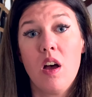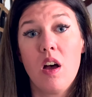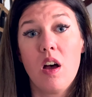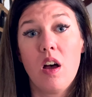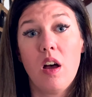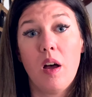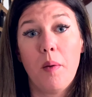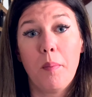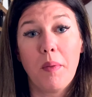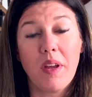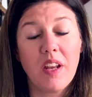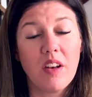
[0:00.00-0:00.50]

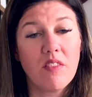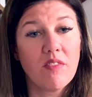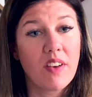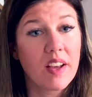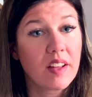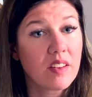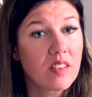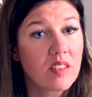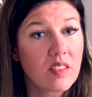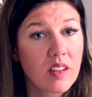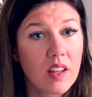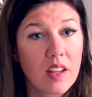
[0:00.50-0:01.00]
um,
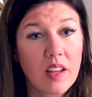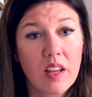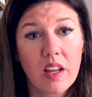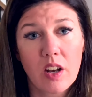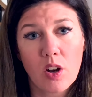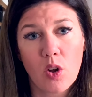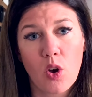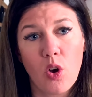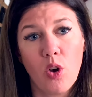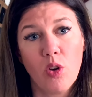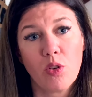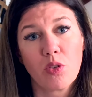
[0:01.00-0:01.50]
investing
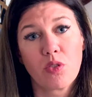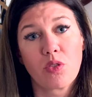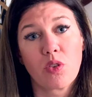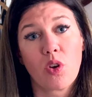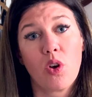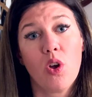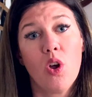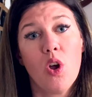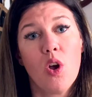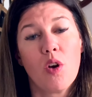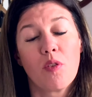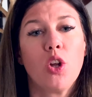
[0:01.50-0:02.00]
and
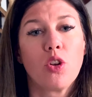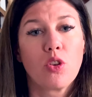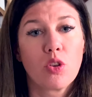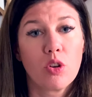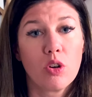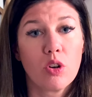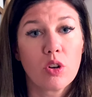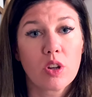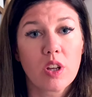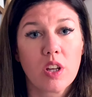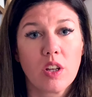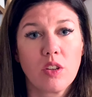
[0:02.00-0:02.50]
also to
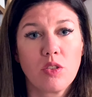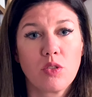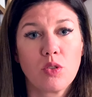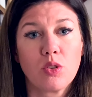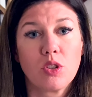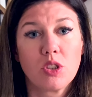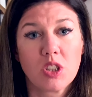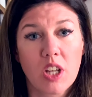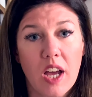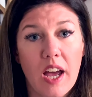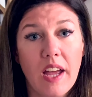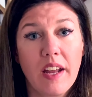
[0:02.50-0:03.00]
look into
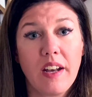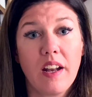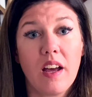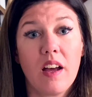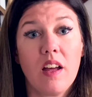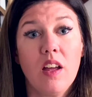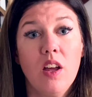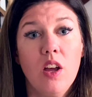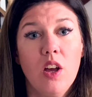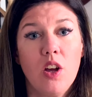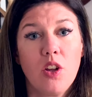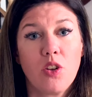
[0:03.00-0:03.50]
China
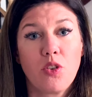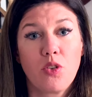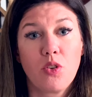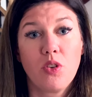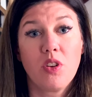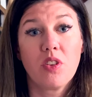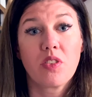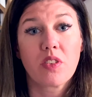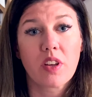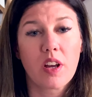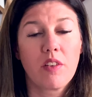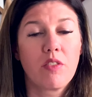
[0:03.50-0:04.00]
to
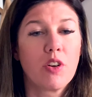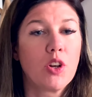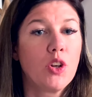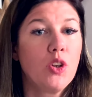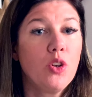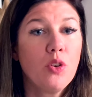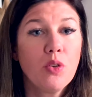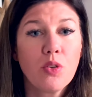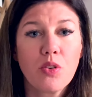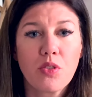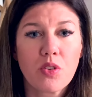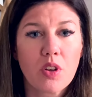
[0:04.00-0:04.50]
discover
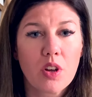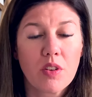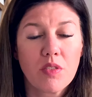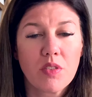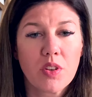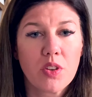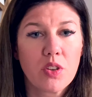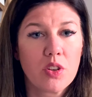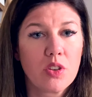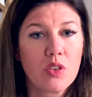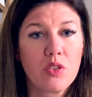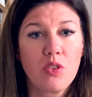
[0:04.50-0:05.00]
new
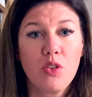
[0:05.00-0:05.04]
services,